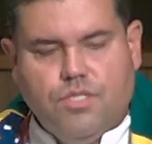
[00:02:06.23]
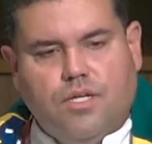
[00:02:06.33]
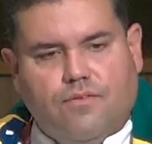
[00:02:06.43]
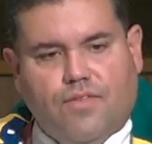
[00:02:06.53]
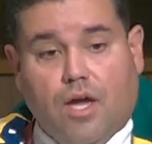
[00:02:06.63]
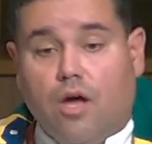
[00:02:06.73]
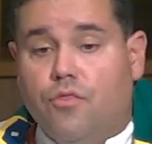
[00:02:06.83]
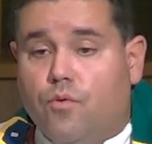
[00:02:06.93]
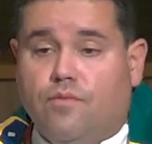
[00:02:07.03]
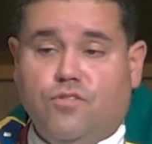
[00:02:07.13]
of the
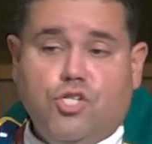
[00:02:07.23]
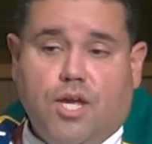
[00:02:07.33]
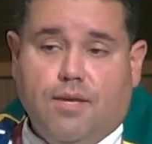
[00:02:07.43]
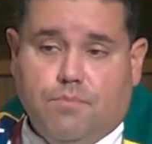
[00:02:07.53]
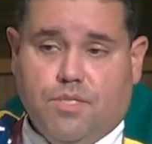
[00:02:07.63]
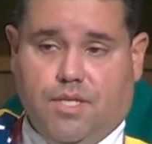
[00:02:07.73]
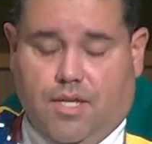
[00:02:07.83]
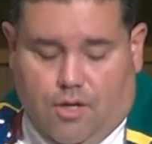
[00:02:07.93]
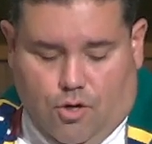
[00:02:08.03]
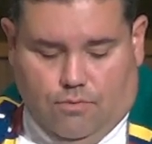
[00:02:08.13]
author of James
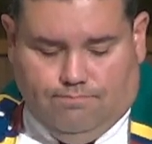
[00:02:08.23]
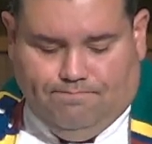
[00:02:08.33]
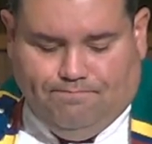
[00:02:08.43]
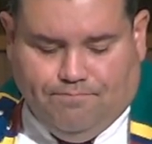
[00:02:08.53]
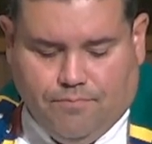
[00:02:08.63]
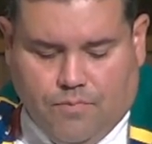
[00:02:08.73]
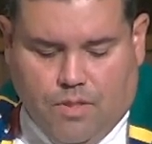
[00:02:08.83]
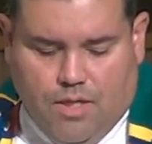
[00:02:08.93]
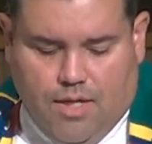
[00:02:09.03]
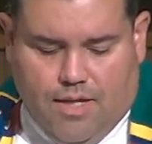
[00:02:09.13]
here
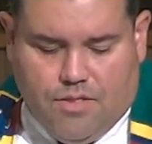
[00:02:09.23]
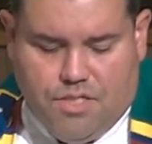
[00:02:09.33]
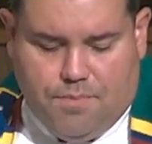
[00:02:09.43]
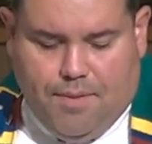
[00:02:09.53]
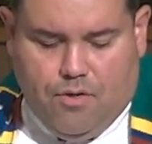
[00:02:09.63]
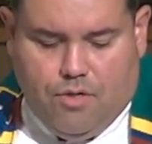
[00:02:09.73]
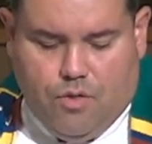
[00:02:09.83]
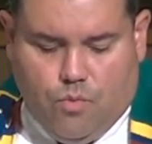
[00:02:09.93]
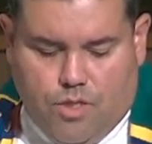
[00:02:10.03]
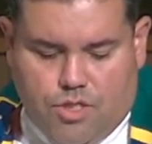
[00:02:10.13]
and the spirit in
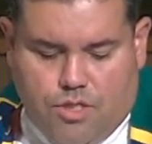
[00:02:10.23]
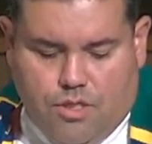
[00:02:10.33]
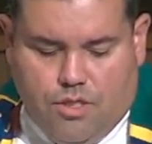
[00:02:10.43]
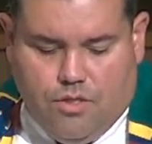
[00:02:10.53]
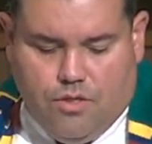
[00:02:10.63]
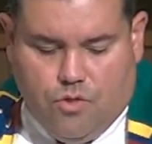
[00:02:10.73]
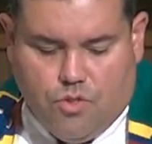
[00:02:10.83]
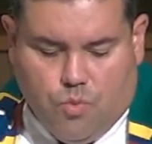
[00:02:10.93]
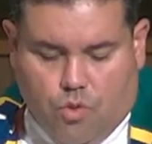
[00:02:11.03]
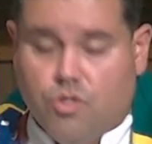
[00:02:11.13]
which
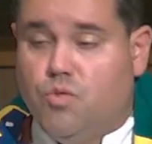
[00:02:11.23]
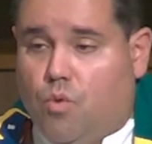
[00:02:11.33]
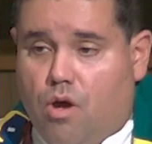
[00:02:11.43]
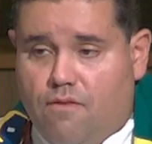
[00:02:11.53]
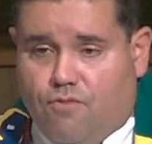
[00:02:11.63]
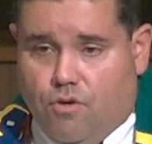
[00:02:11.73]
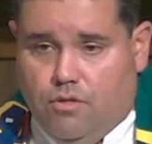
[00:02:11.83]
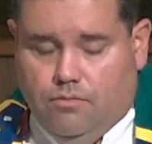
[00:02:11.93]
those words were offered.